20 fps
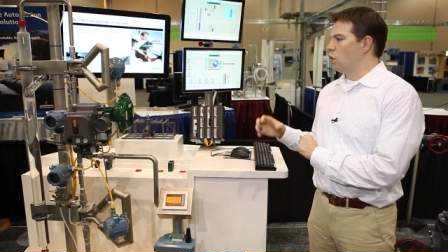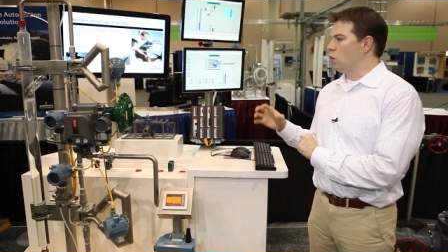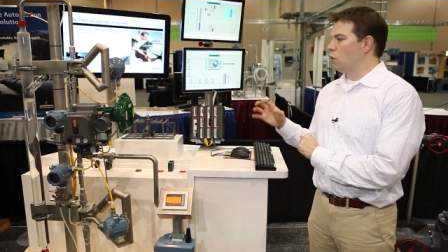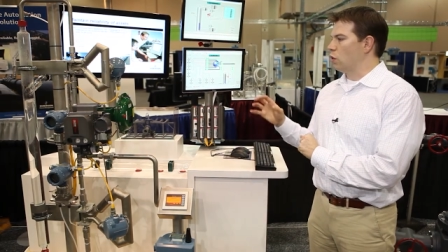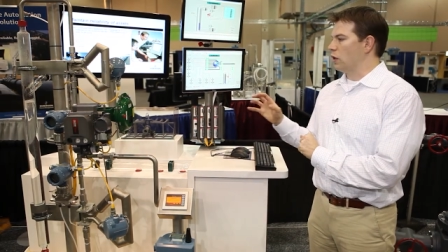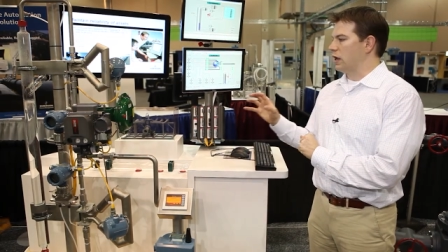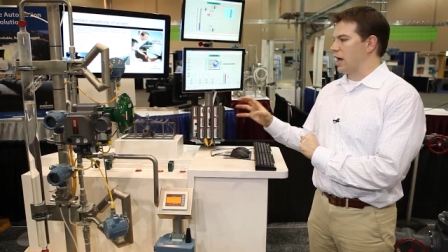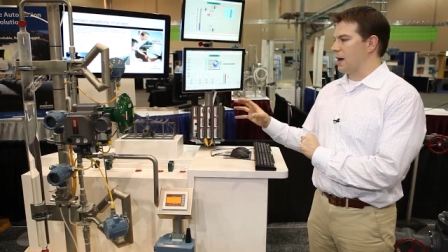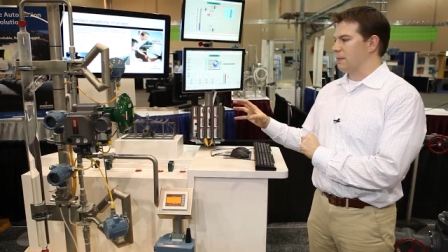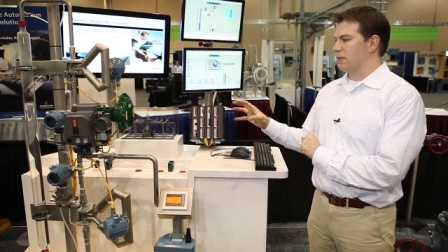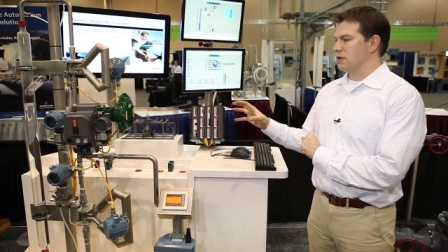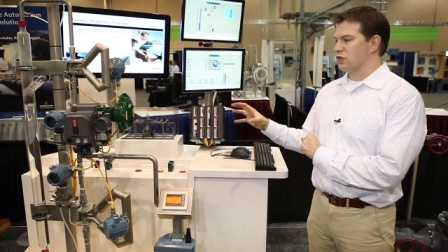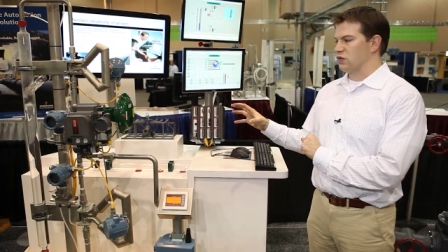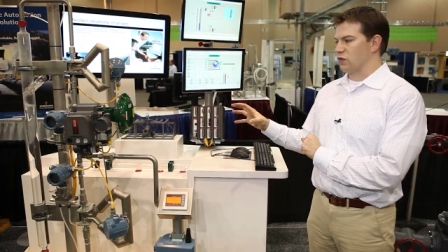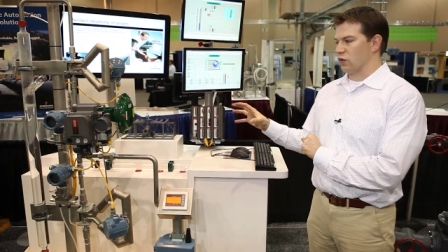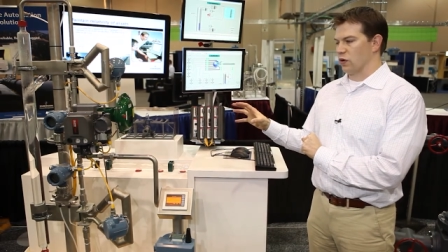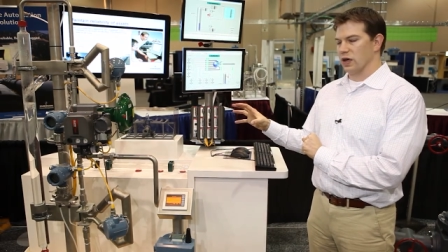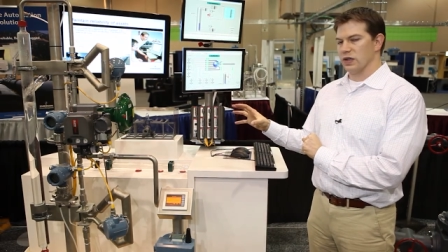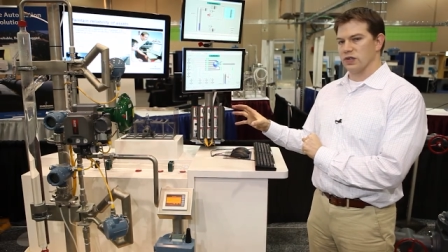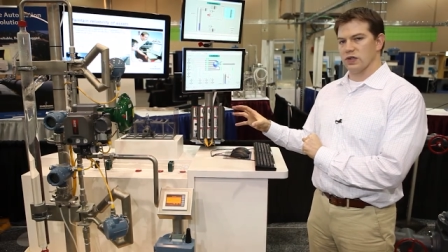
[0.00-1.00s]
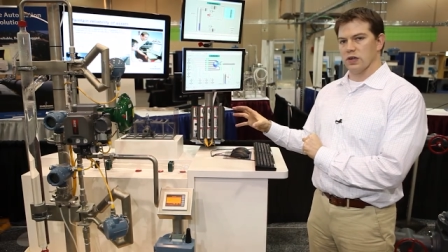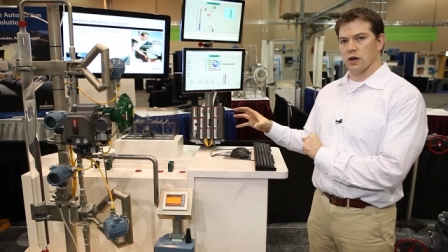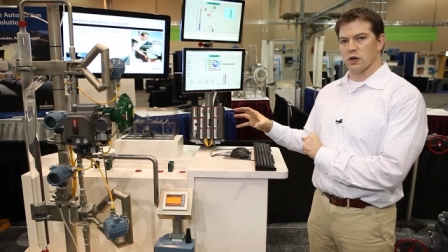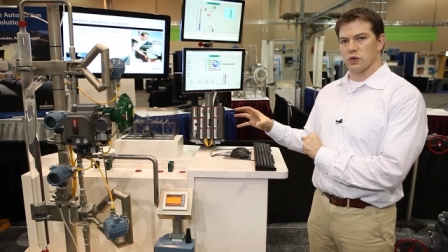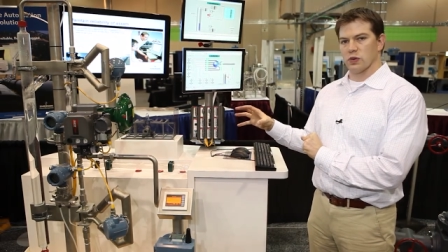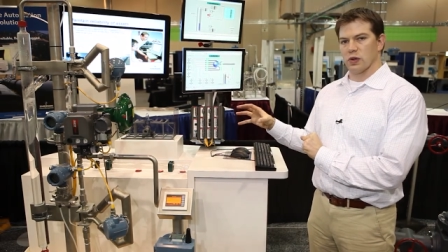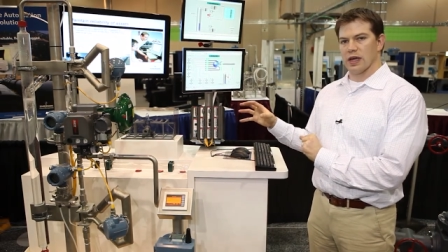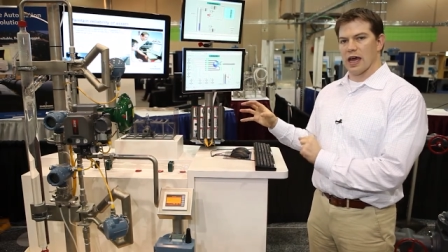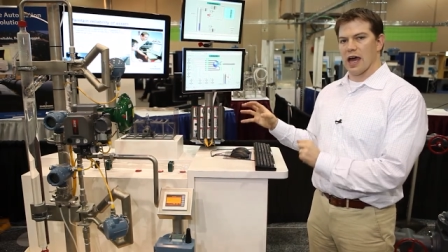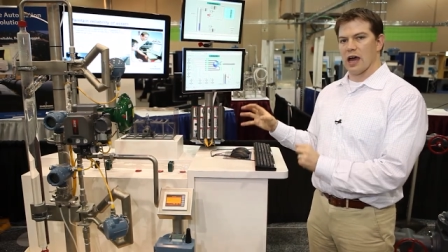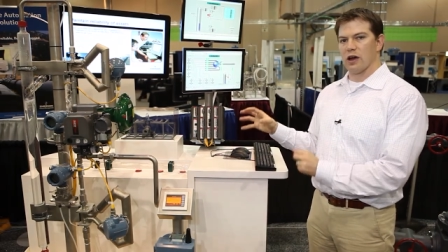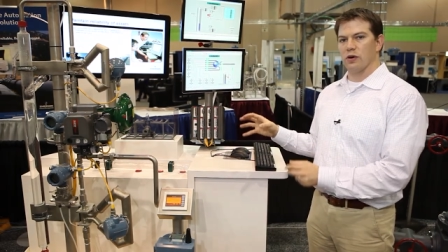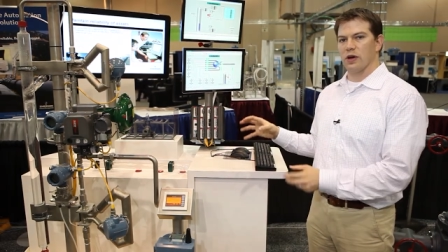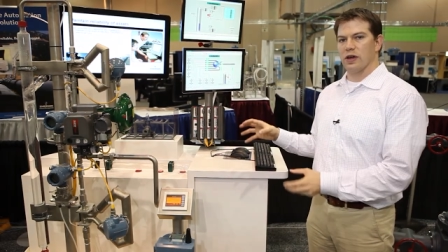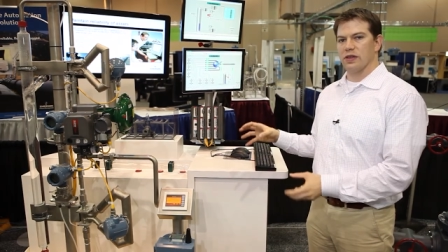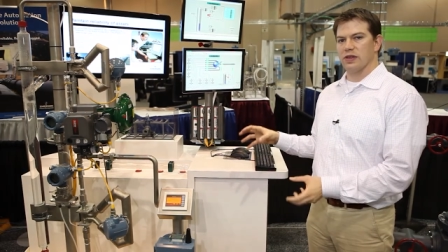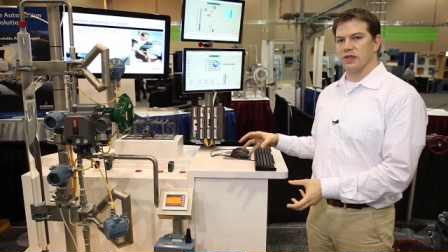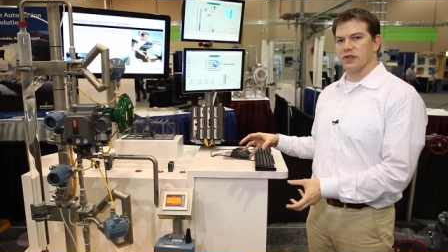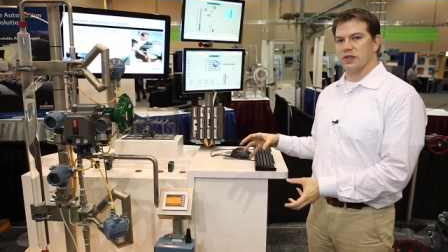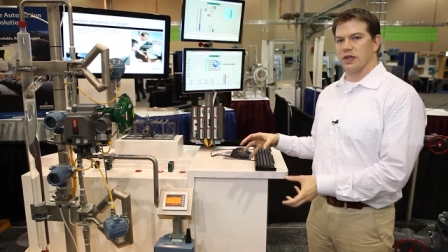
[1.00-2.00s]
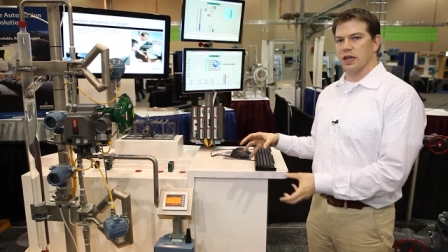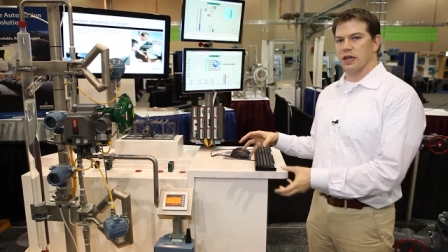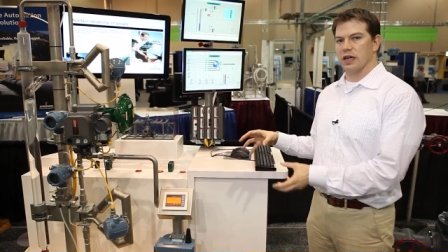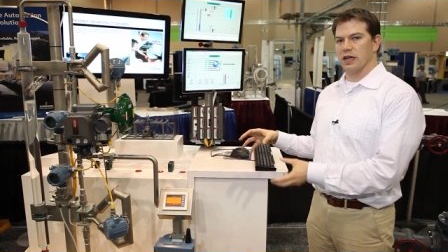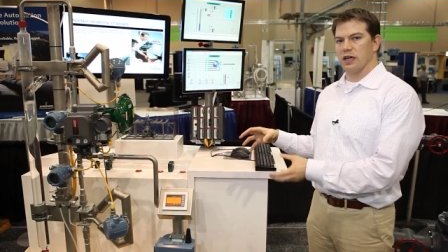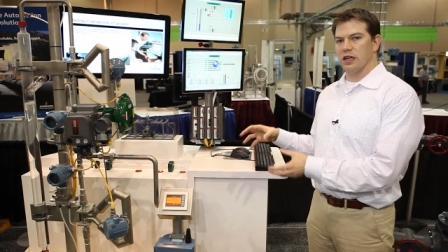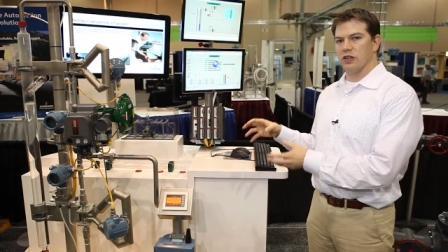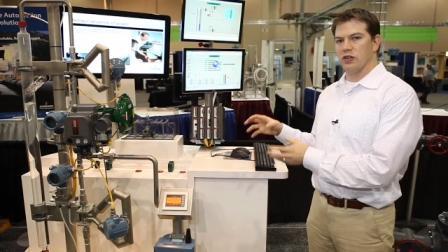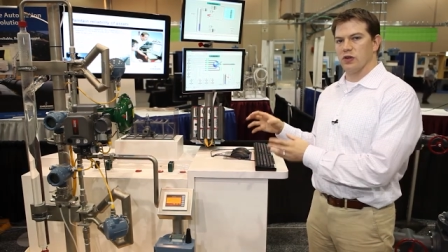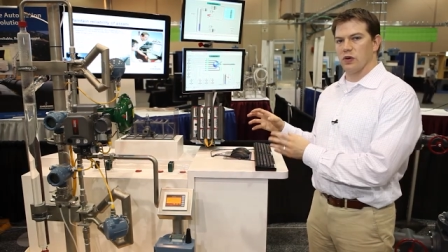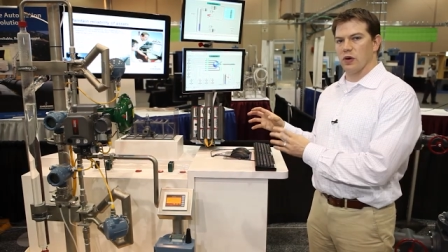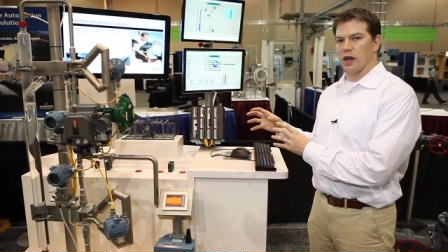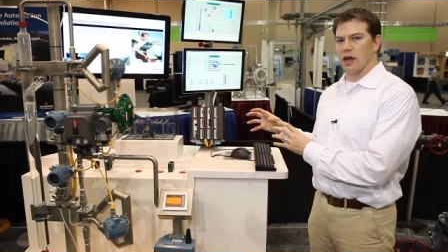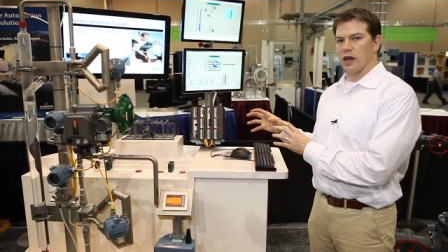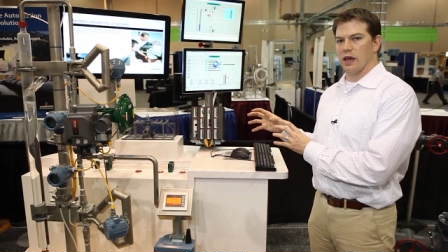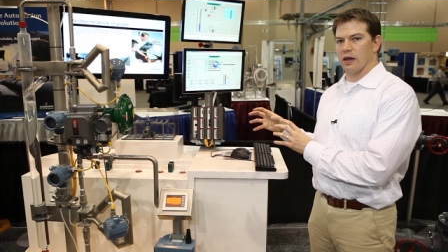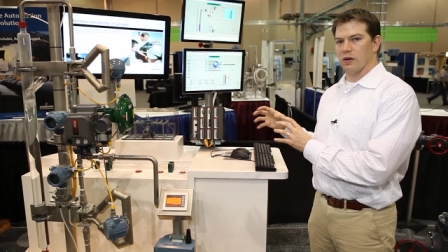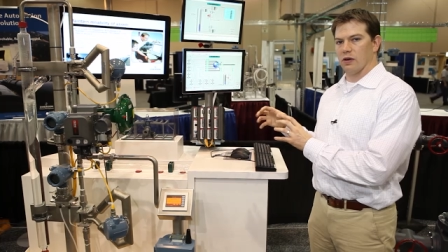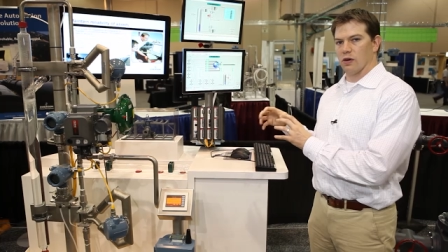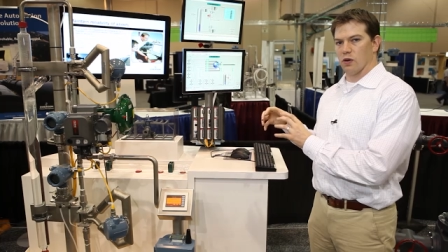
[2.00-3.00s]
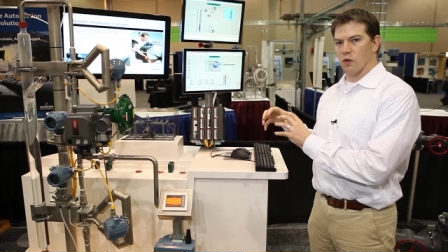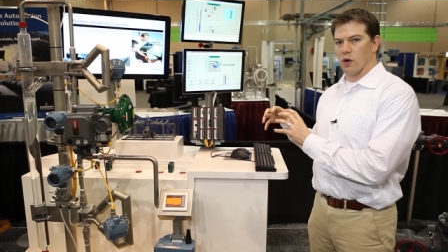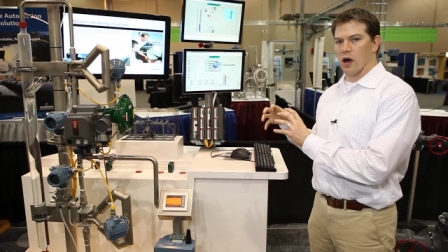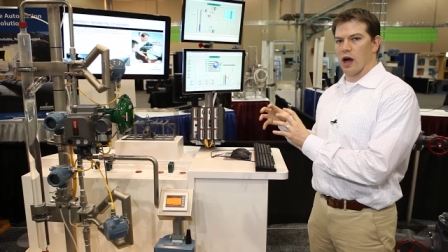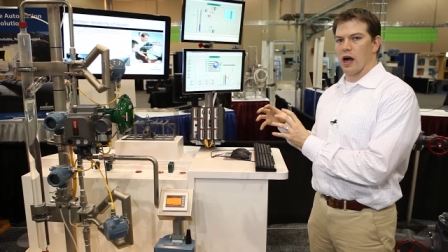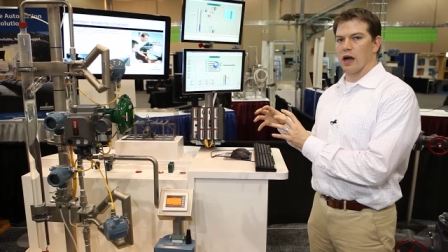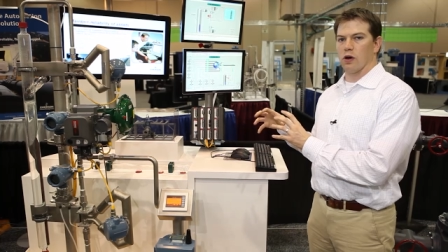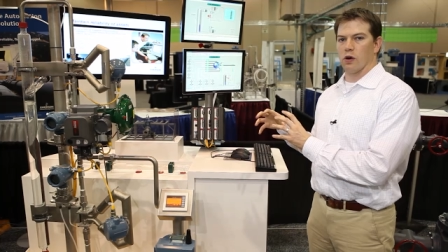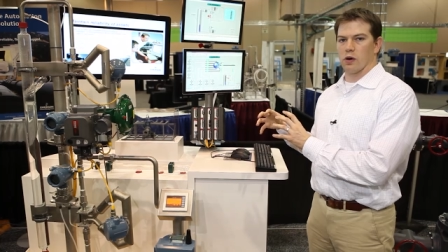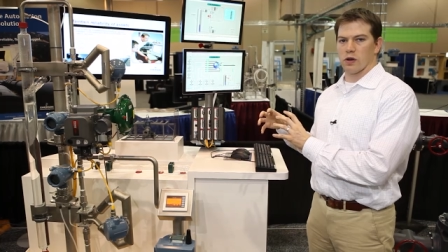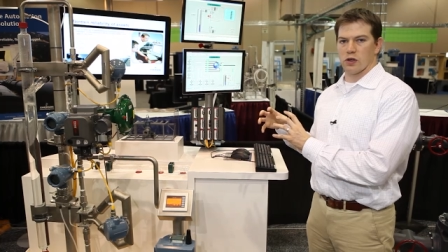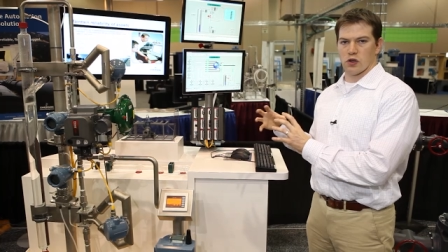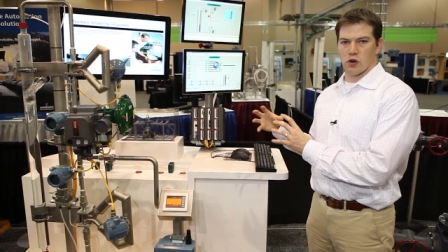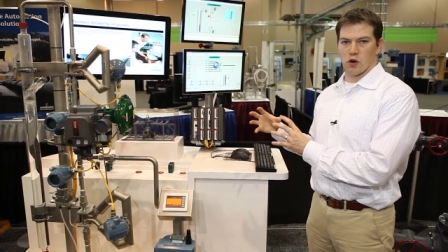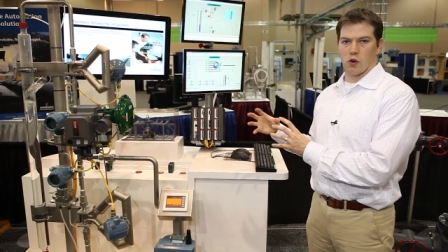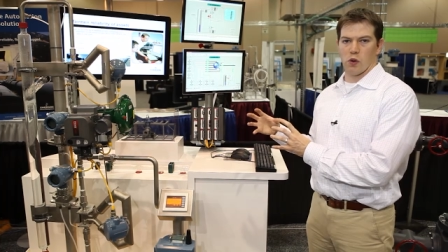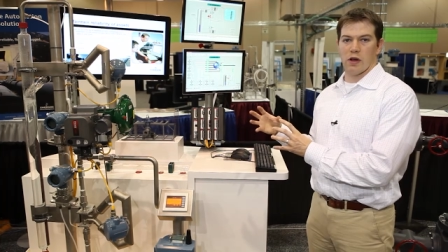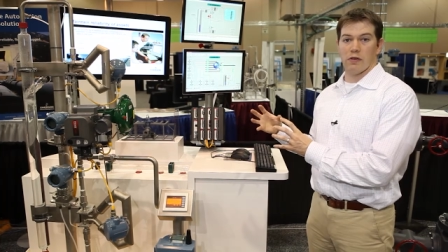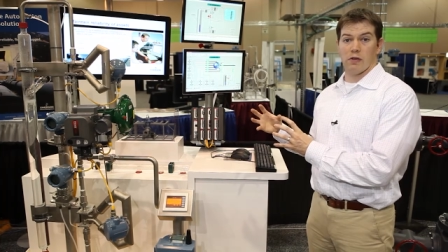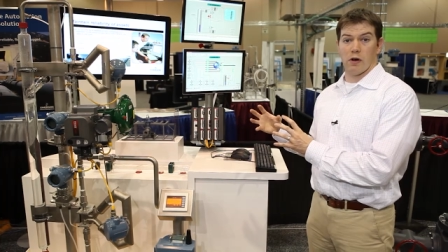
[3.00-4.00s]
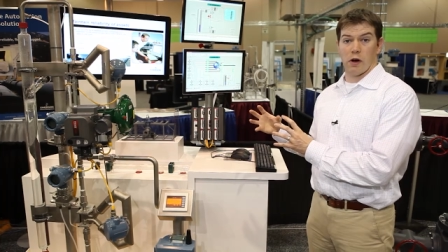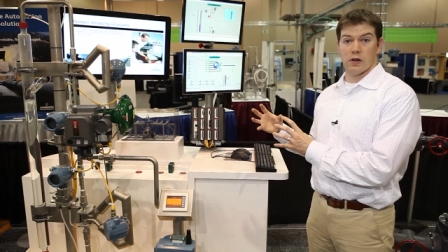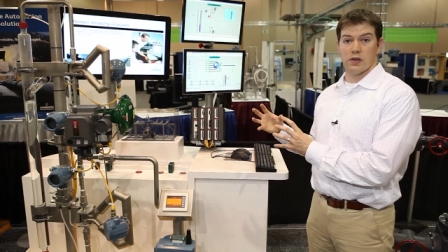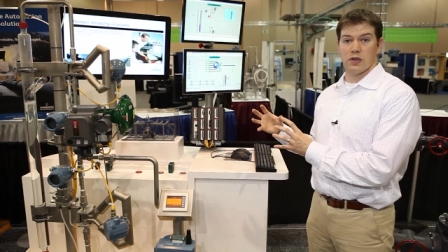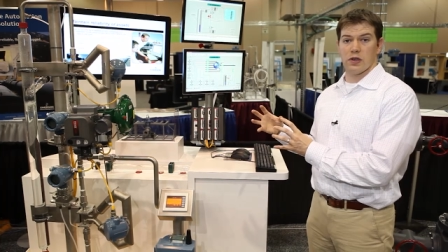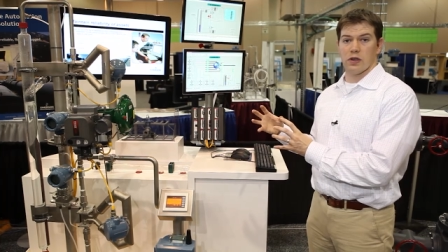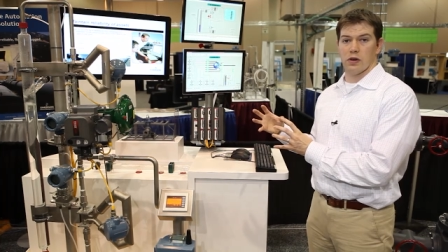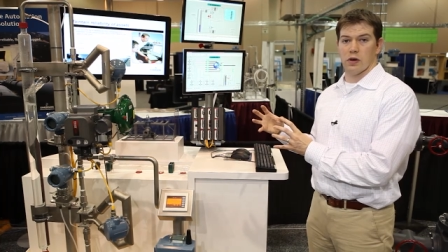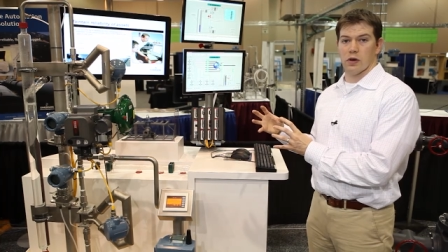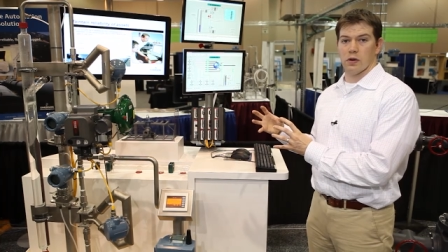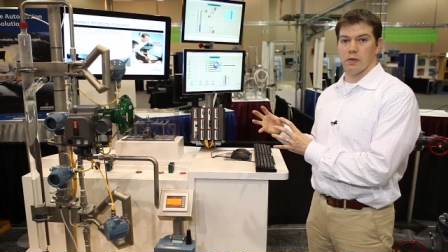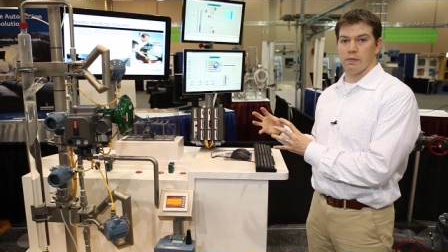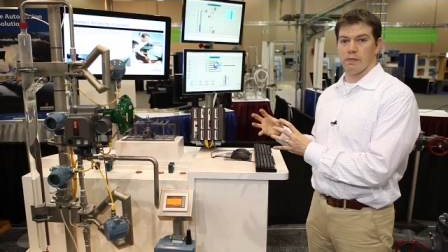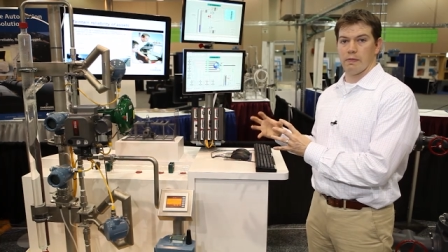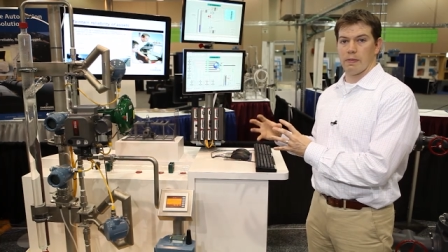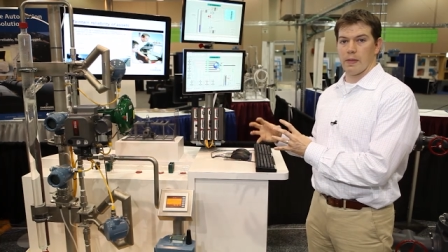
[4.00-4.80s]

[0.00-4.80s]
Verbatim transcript: What happens for us here is we aggregate this data into a ROC or ControlWave RTU